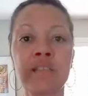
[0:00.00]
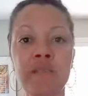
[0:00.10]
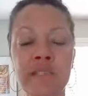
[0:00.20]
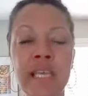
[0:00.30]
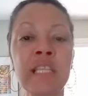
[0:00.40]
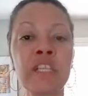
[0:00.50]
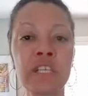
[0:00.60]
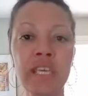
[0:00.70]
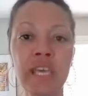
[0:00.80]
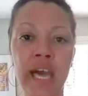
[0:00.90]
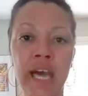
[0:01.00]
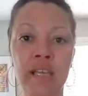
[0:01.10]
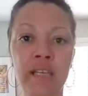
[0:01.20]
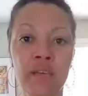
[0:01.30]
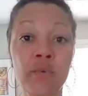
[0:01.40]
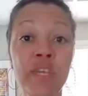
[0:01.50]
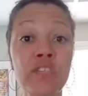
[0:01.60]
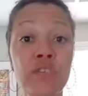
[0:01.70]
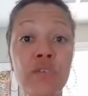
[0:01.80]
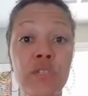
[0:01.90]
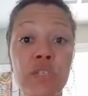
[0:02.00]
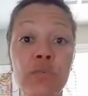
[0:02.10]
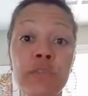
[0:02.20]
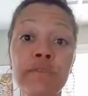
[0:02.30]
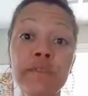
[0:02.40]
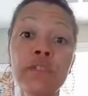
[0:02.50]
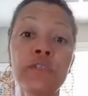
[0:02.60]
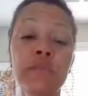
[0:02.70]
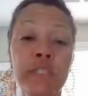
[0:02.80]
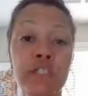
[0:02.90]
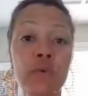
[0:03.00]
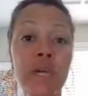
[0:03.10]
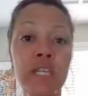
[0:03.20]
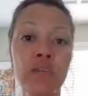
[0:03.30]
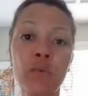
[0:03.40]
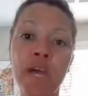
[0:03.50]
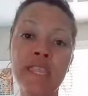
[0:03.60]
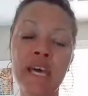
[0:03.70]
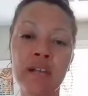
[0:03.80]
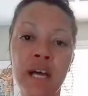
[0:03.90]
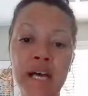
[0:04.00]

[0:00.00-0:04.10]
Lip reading: So it's like looking at reintroducing real food, but doing it in a way that